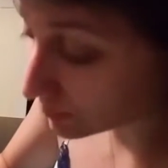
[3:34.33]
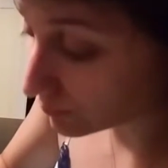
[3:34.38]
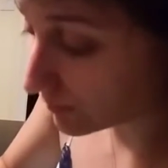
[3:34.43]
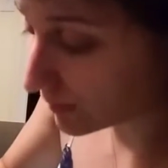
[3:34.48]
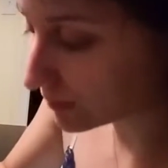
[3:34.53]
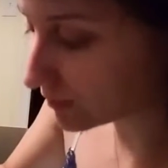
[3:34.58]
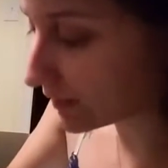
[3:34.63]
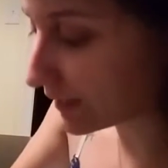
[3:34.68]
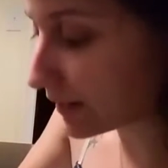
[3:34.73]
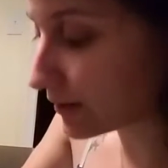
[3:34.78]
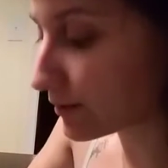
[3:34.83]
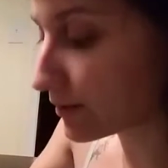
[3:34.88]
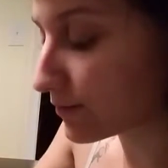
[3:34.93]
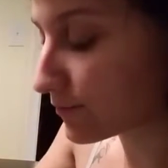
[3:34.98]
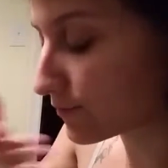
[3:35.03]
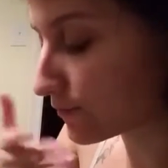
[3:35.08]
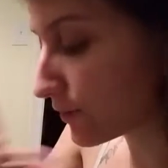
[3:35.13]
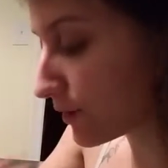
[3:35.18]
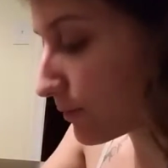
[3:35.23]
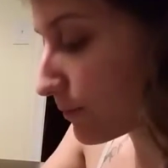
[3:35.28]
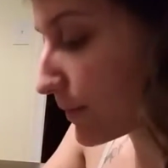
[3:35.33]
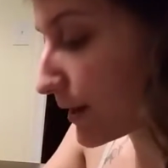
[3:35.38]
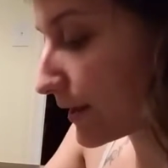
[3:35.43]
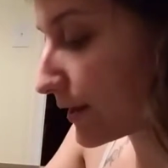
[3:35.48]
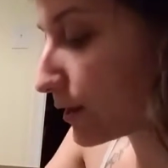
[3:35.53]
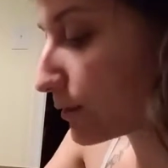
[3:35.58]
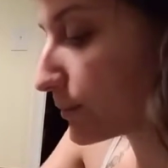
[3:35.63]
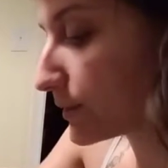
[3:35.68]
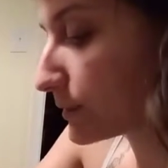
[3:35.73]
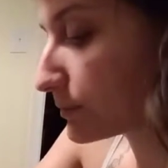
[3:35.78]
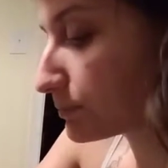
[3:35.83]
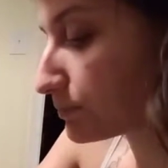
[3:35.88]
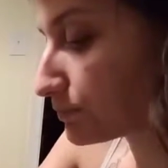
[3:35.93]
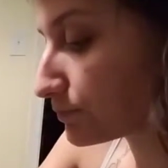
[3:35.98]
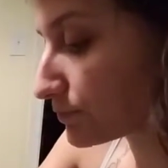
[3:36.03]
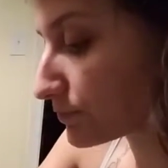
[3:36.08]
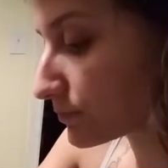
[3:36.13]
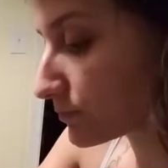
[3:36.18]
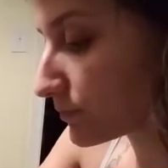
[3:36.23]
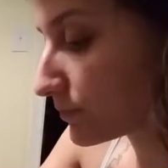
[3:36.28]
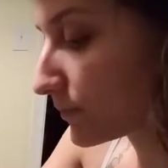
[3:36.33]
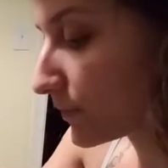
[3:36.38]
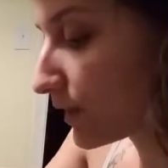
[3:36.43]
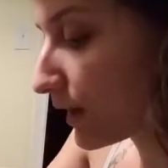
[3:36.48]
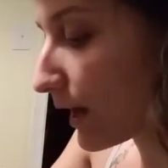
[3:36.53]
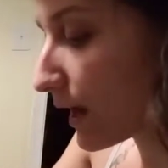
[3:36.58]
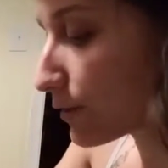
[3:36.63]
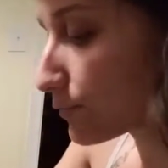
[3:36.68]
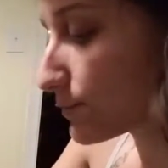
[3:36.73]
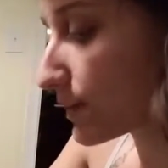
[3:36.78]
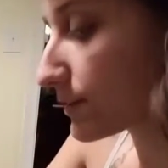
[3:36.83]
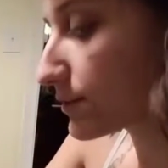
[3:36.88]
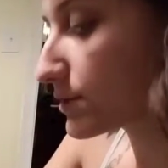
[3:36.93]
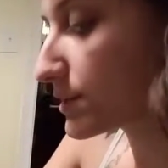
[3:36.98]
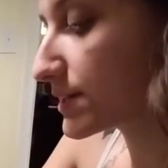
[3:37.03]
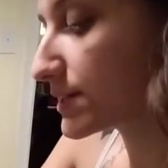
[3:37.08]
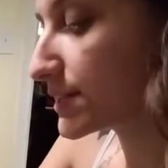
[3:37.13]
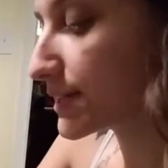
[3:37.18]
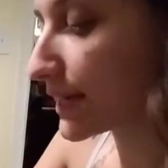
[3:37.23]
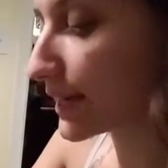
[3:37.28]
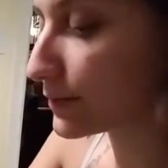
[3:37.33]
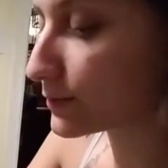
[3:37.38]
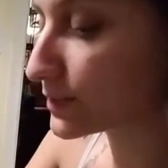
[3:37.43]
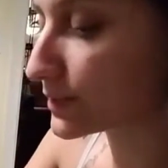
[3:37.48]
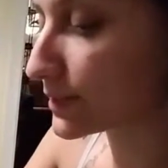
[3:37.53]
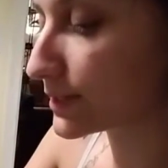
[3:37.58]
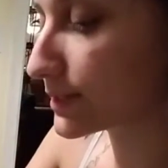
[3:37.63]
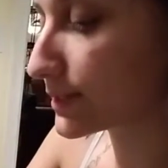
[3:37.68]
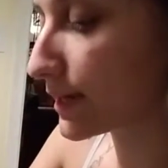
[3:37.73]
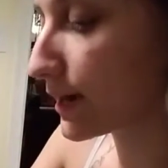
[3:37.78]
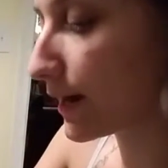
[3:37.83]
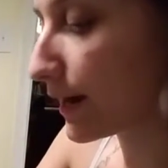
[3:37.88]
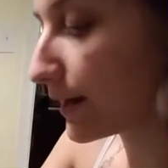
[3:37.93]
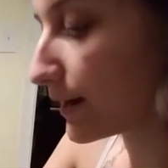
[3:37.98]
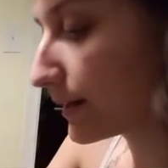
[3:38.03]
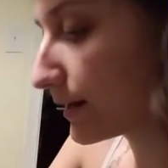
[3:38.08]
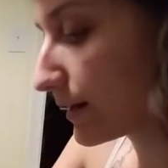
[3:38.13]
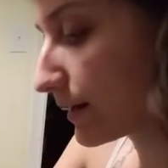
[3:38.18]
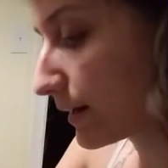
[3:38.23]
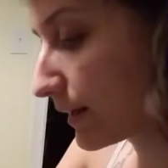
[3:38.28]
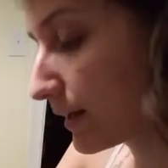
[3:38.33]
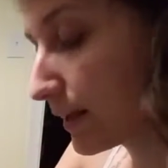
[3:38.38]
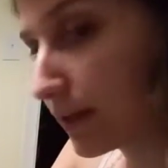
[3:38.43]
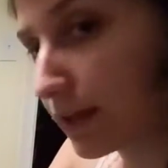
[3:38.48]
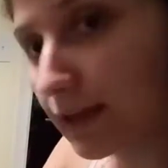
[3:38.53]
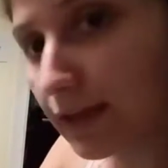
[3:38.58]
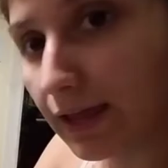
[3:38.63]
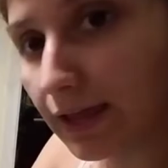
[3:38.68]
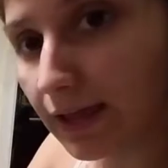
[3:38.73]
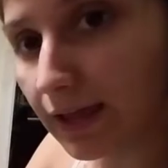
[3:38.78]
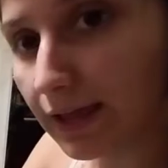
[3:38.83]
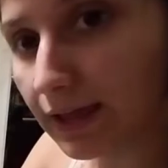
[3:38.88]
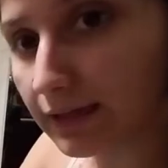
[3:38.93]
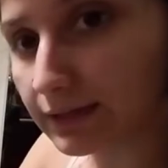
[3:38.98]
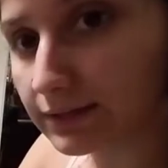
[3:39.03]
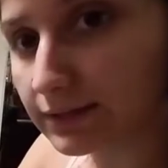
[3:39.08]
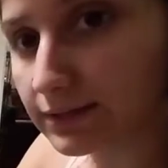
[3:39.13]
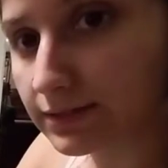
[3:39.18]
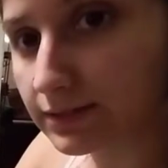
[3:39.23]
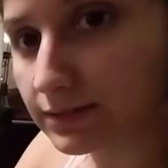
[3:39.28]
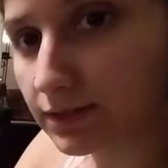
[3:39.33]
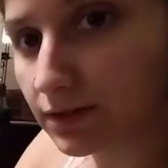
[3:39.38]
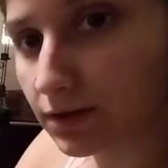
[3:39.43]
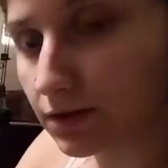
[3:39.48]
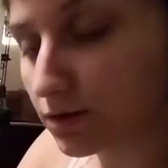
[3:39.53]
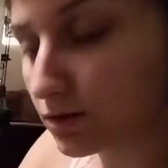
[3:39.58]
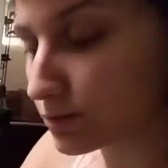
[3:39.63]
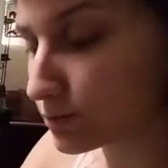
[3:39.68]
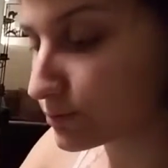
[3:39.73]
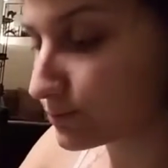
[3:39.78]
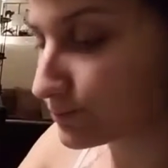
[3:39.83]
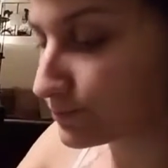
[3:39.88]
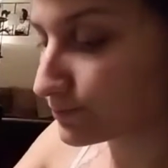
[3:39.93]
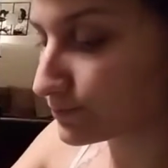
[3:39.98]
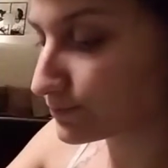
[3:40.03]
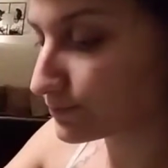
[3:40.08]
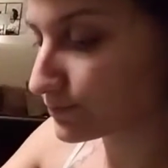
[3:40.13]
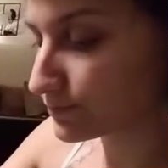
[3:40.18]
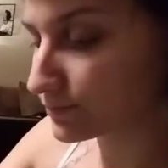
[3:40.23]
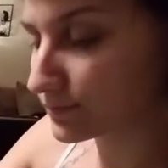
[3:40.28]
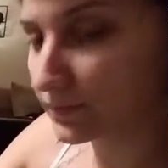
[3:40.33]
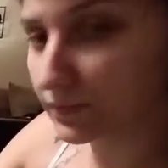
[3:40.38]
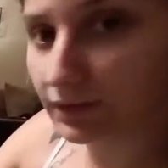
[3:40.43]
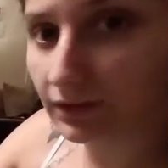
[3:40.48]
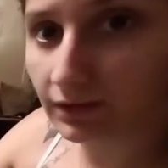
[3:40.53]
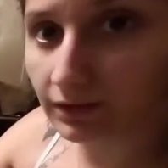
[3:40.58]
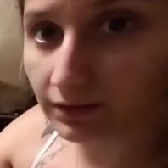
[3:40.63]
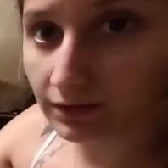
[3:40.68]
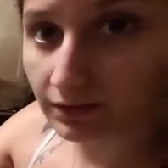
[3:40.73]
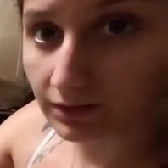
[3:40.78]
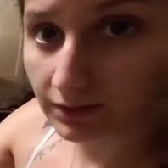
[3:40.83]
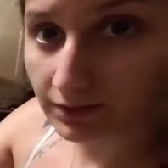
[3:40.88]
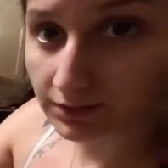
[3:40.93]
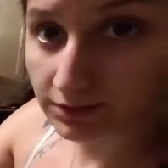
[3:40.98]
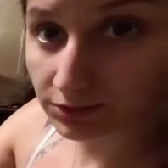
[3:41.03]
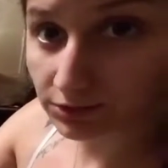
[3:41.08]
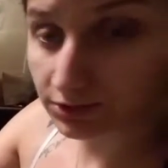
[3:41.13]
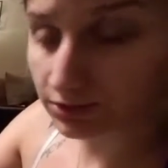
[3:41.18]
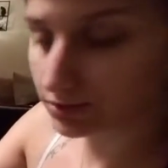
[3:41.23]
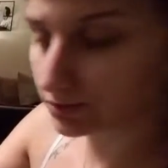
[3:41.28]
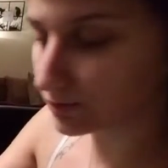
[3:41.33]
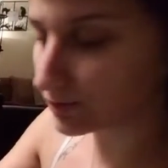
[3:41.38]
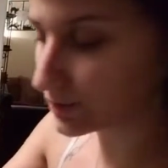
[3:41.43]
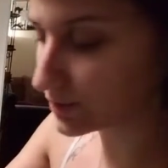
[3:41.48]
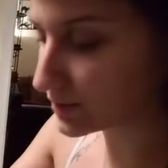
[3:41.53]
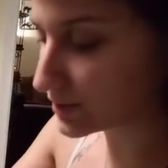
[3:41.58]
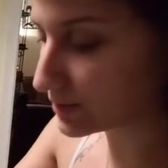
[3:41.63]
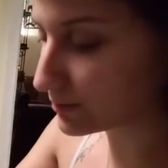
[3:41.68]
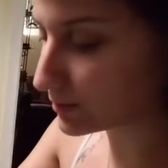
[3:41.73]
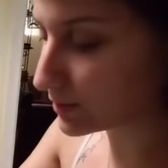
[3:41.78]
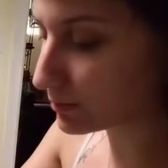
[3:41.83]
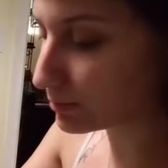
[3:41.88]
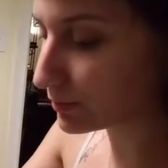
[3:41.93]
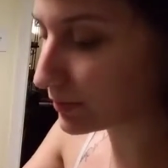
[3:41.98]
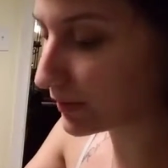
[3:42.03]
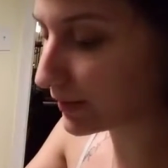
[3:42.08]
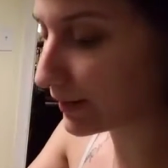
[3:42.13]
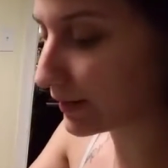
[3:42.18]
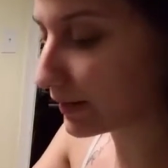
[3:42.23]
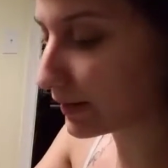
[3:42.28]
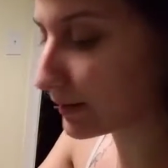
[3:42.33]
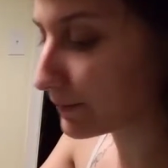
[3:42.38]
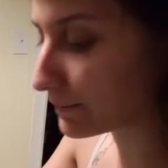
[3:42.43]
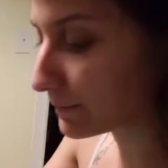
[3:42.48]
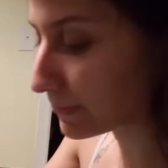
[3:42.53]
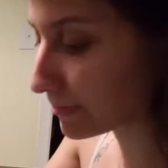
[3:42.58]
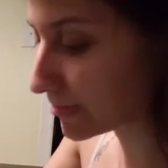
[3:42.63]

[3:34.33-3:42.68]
directly out in front of my helmet. I'd rather it stick out to the side. And so, just so you can see me applying it,